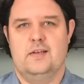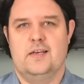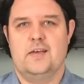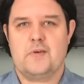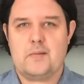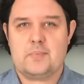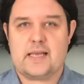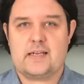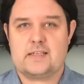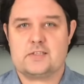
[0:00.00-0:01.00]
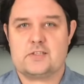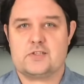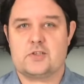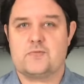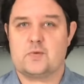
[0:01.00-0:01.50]
If I'm planning to
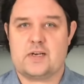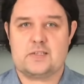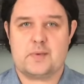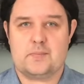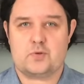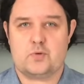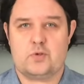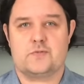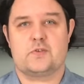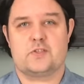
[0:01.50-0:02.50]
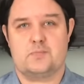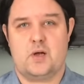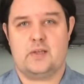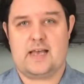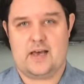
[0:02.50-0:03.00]
serve the rice paper rolls for a
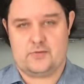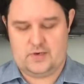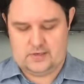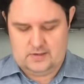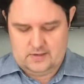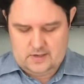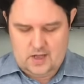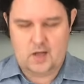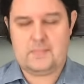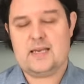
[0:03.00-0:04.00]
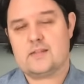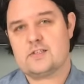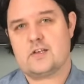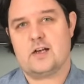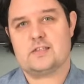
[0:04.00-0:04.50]
small gathering, I'll make the
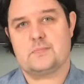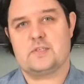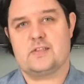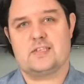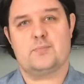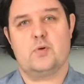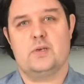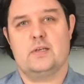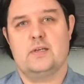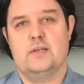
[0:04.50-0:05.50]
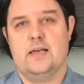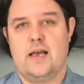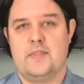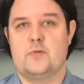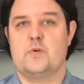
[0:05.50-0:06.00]
sauce up to this point
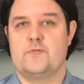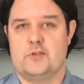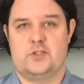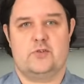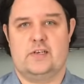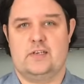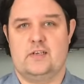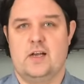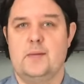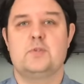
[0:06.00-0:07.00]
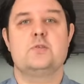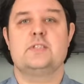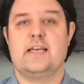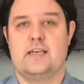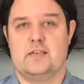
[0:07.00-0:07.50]
and then refrigerate it up to a
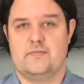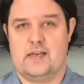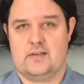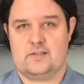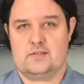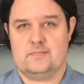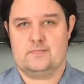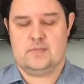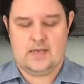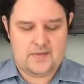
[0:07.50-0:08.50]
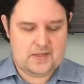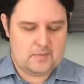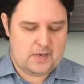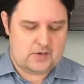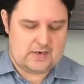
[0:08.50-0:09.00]
day in advance. And then
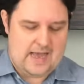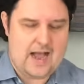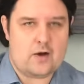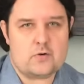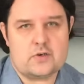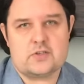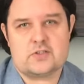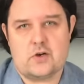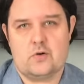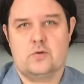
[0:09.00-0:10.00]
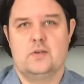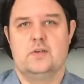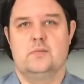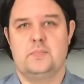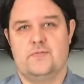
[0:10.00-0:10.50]
about an hour or so
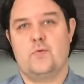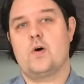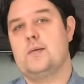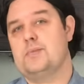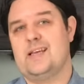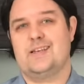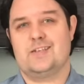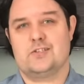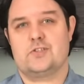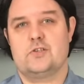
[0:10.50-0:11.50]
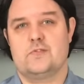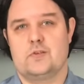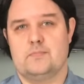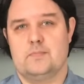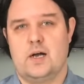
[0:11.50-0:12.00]
before I'm planning to serve
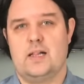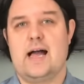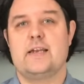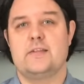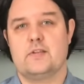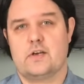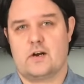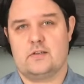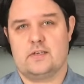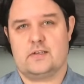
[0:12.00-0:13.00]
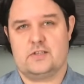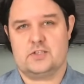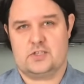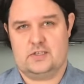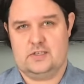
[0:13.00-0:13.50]
them, I'll add in the garlic and the
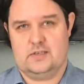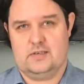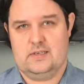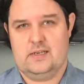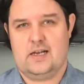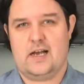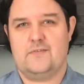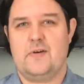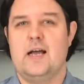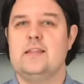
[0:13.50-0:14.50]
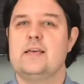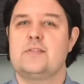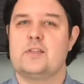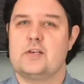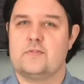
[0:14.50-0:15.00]
chili. I find
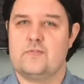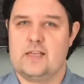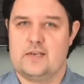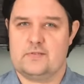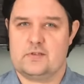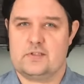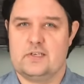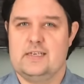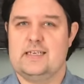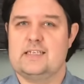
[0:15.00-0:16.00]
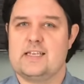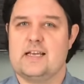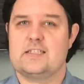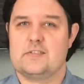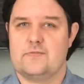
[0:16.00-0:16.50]
that their flavors
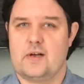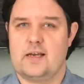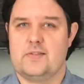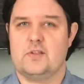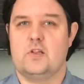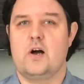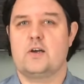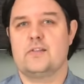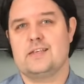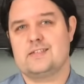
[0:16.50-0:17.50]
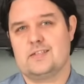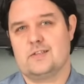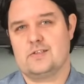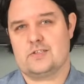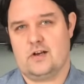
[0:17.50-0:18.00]
intensify the longer they sit in
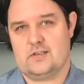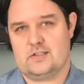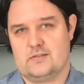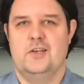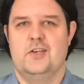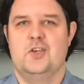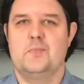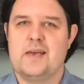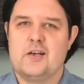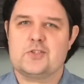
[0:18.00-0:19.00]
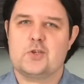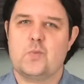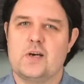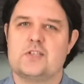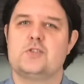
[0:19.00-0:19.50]
the sauce. You may also
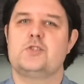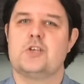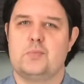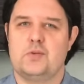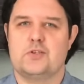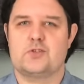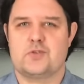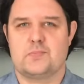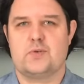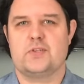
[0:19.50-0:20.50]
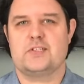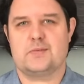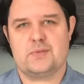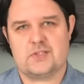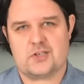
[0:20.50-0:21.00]
want to double or triple the
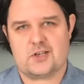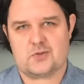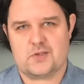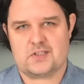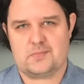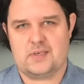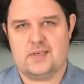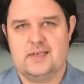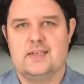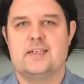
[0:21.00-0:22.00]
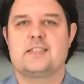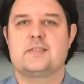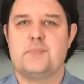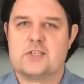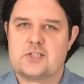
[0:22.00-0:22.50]
dipping sauce recipe,
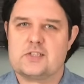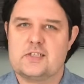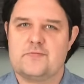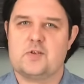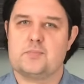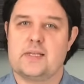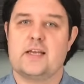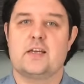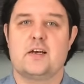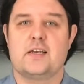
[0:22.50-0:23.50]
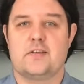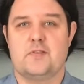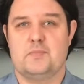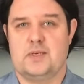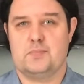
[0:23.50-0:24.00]
especially if you're planning on
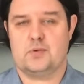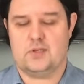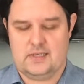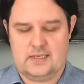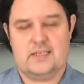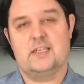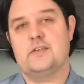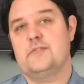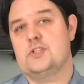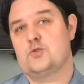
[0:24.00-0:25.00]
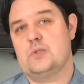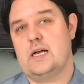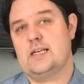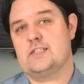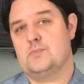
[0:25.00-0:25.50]
giving people
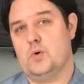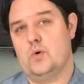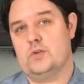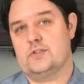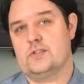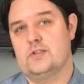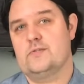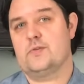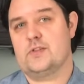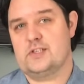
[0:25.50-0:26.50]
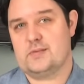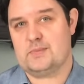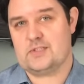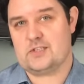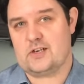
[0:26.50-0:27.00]
individualized bowls for their
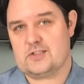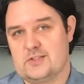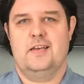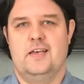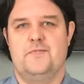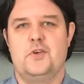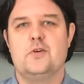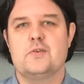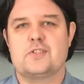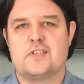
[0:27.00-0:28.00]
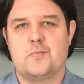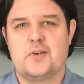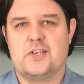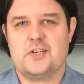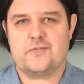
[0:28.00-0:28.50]
dipping sauce. If you or
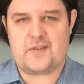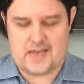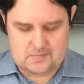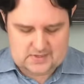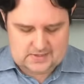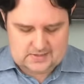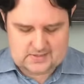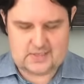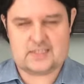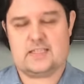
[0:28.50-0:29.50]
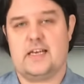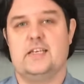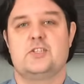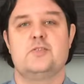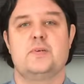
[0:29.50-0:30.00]
someone in your family doesn't
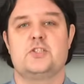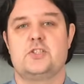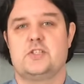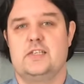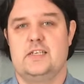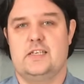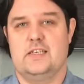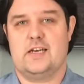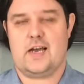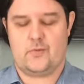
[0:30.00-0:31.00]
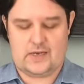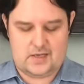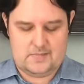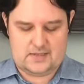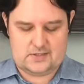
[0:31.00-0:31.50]
like too much chili heat, I
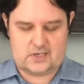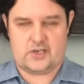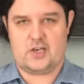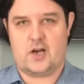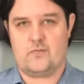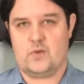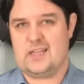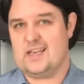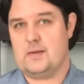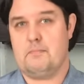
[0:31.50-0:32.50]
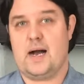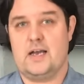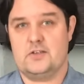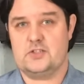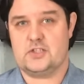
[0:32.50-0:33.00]
recommend starting off with like a
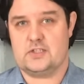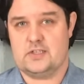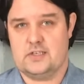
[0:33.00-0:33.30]
mild chili.